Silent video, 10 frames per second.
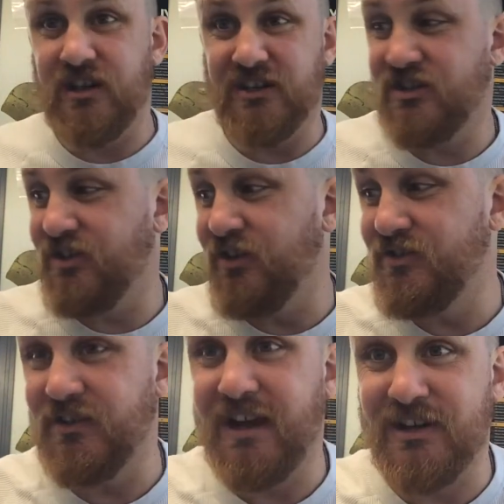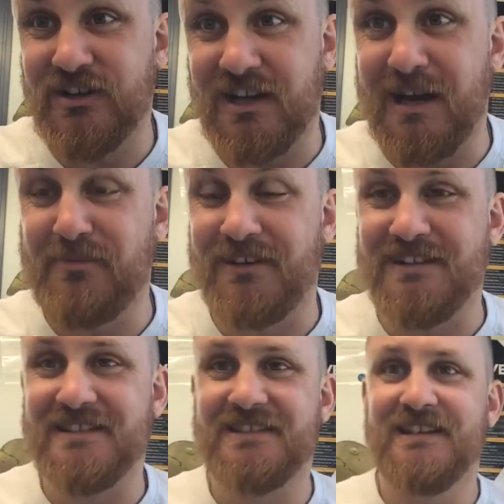It shows you how sharp it
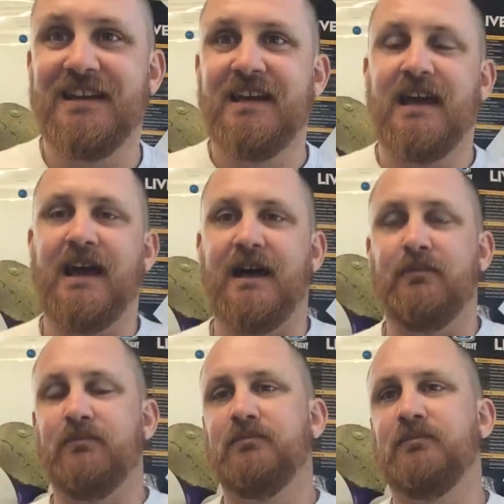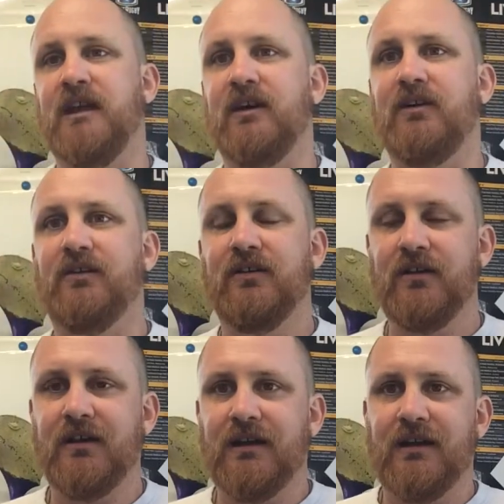is. Now,
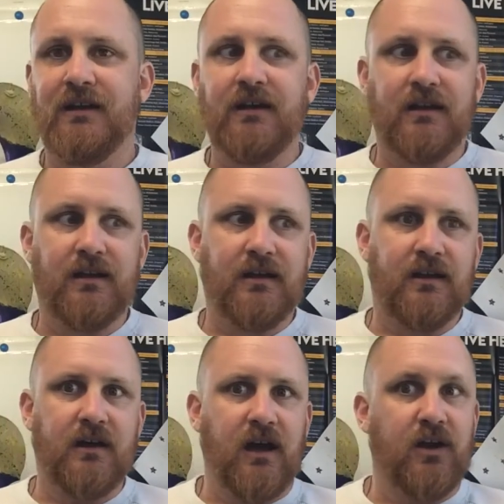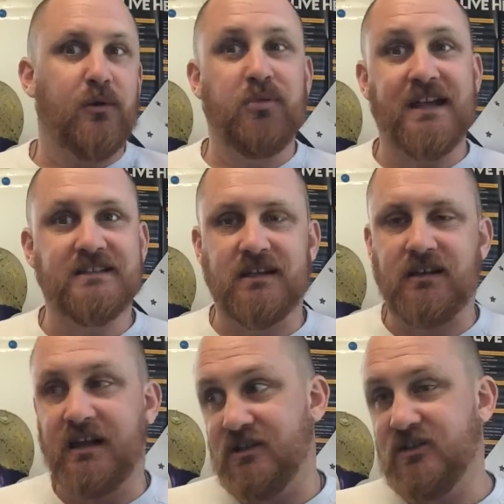I know plastic,
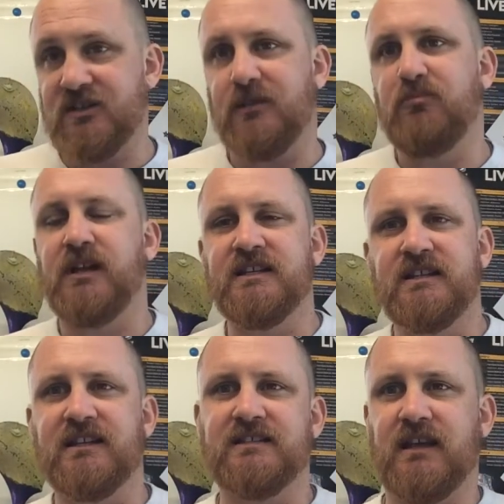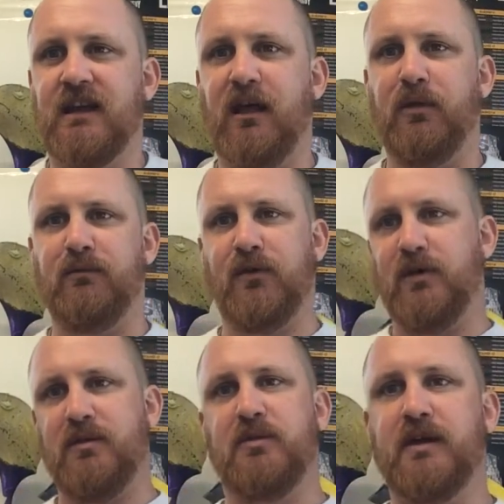like I just said, plastic isn't a
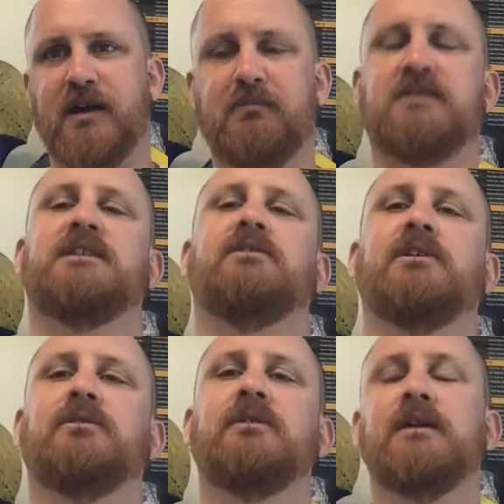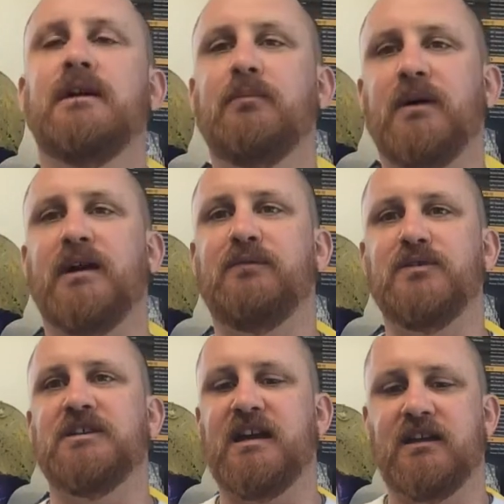very thick material, but if
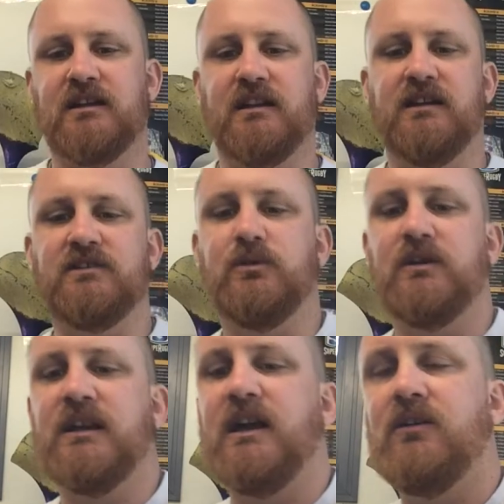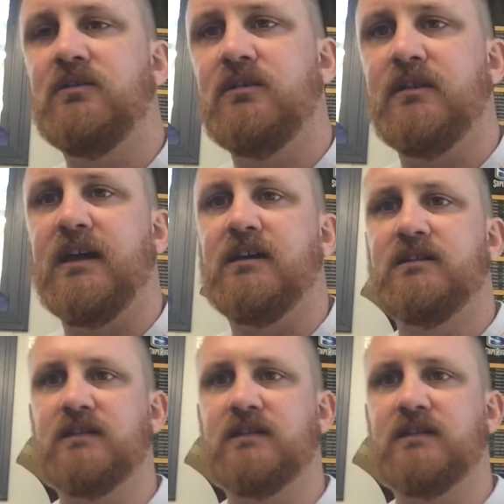you take into account that